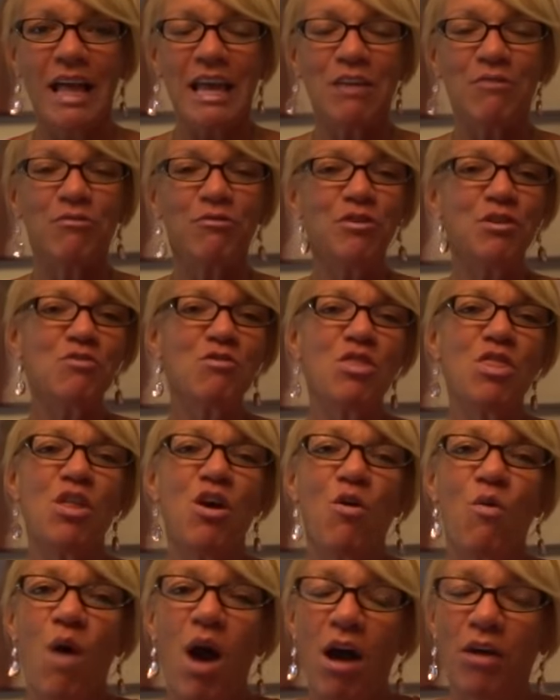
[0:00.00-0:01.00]
If you
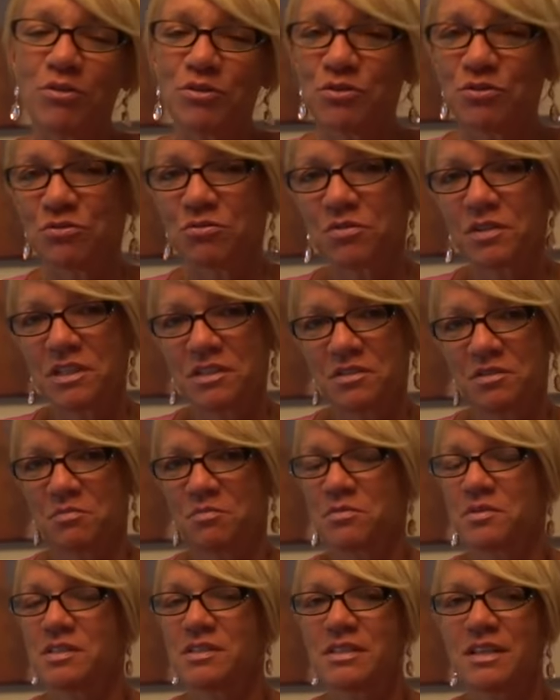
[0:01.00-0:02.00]
know how to treat a
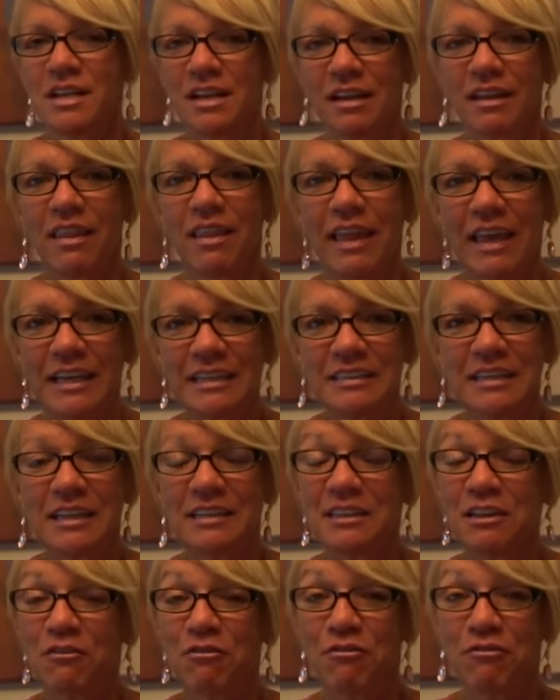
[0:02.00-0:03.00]
Brazilian lady
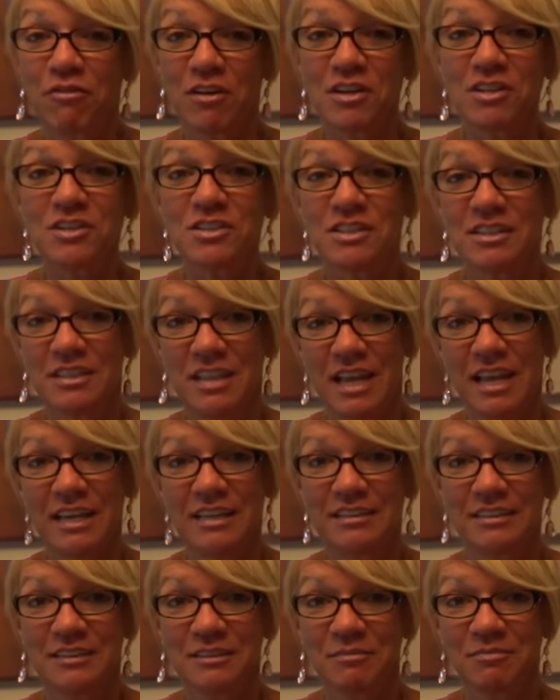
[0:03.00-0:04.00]
at the first
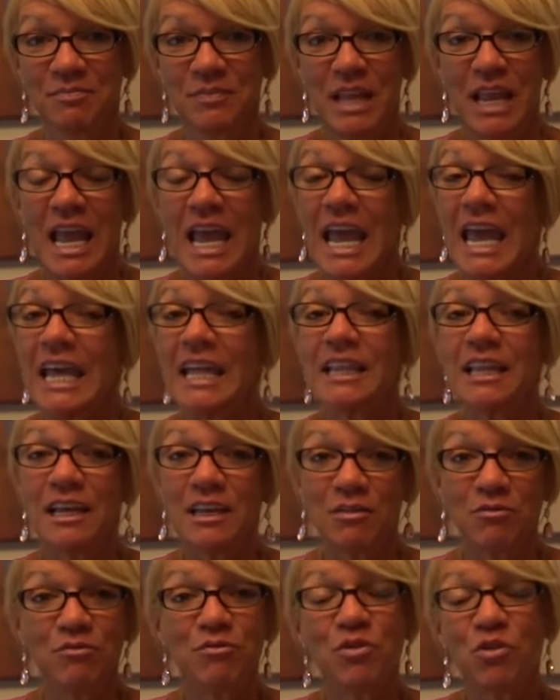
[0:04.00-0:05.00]
date, and
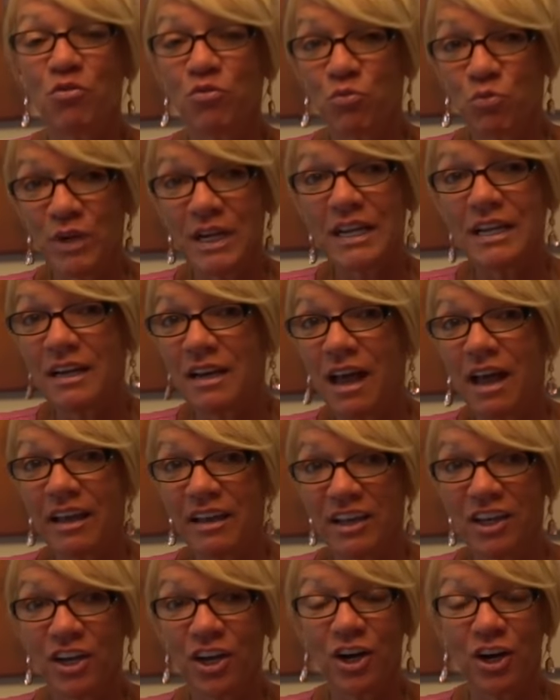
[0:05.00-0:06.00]
if you really
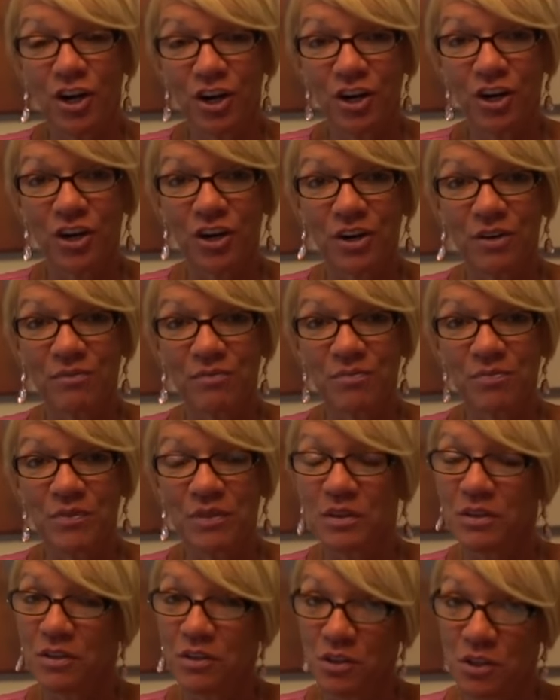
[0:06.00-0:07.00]
like her,
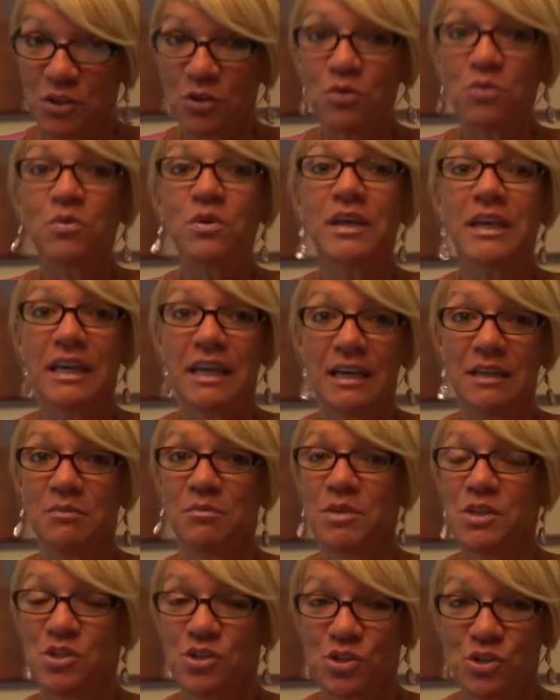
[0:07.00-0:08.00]
you can
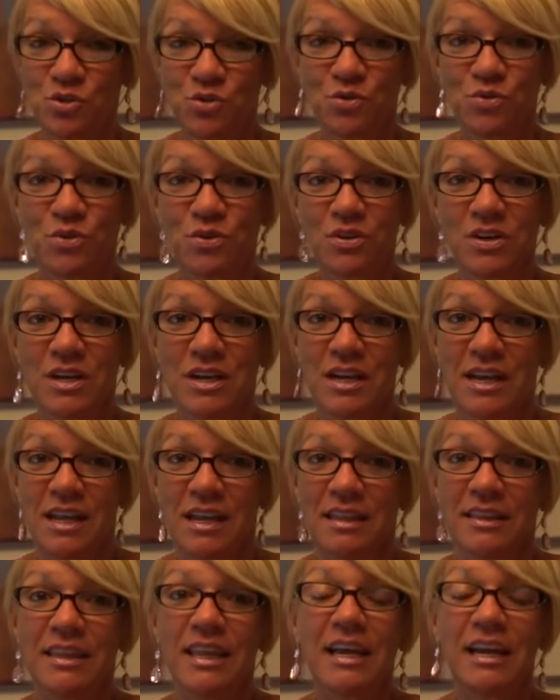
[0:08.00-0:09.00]
be sure
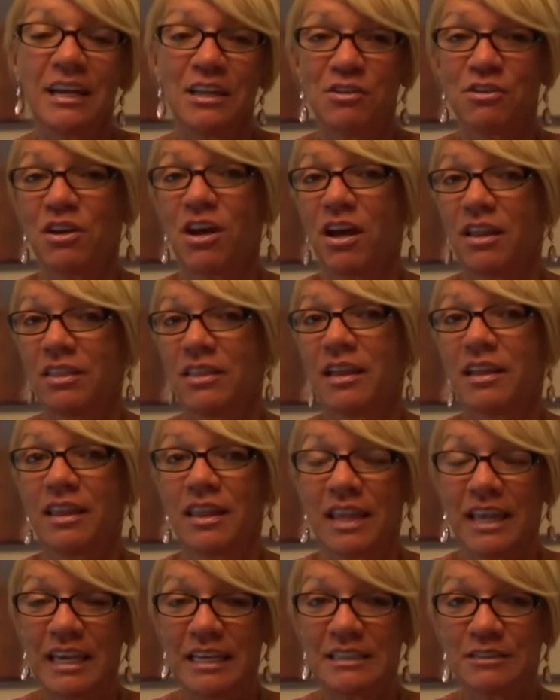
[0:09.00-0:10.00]
that you got
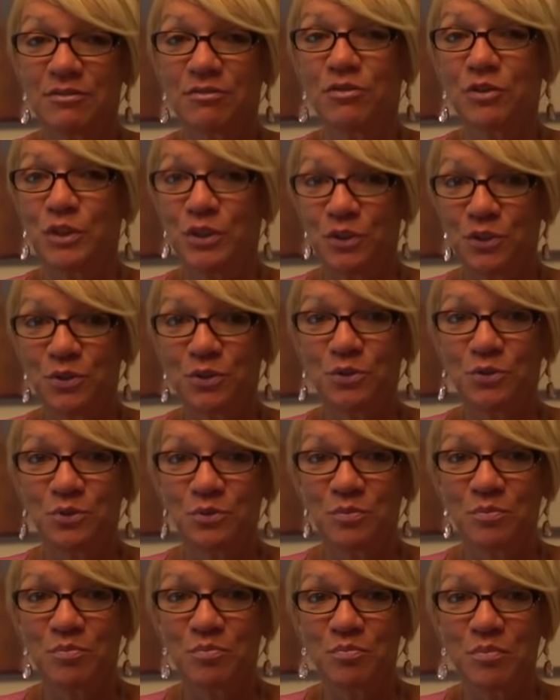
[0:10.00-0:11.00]
that lady for
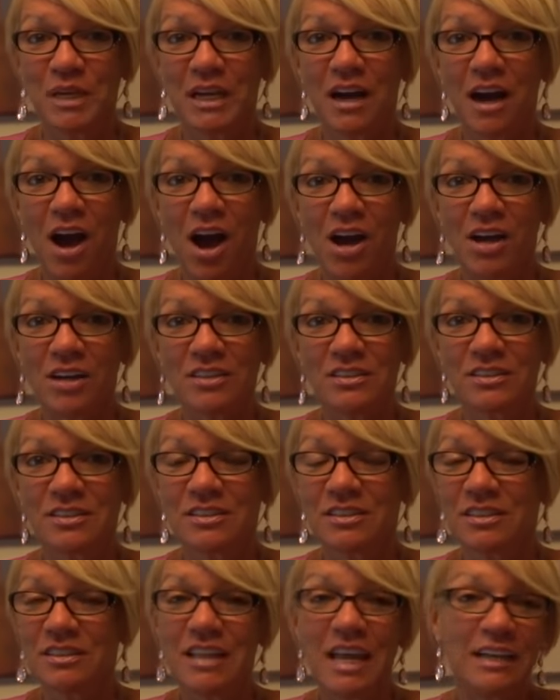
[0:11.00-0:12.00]
you,
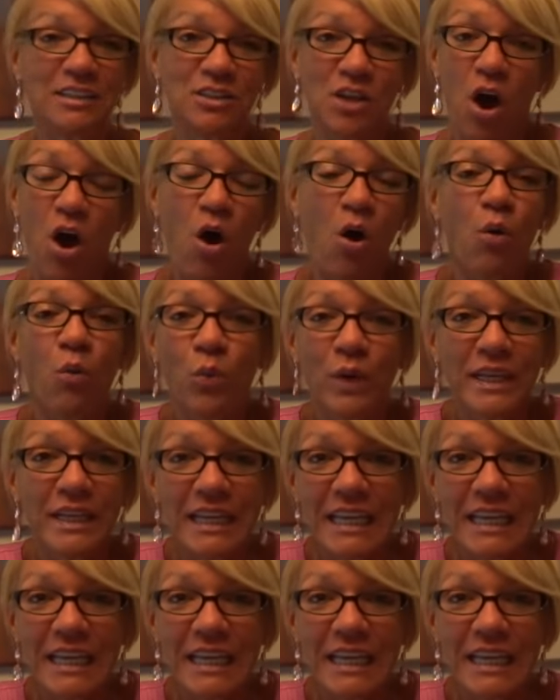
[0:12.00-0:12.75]
because that's all we